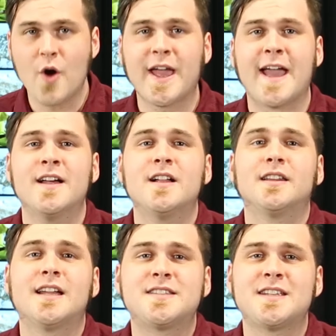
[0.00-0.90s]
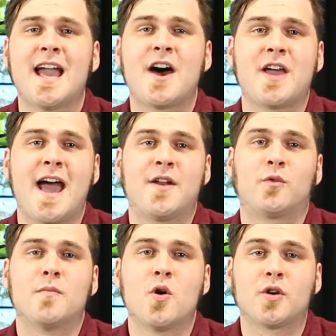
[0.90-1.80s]
Okay, let's see how to add a
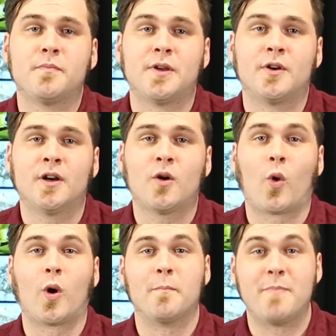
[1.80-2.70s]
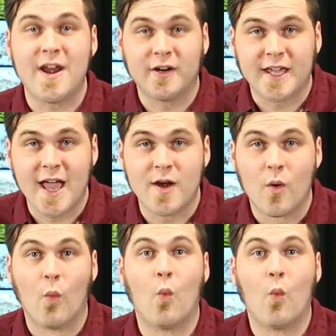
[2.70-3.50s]
remote computer, or better yet,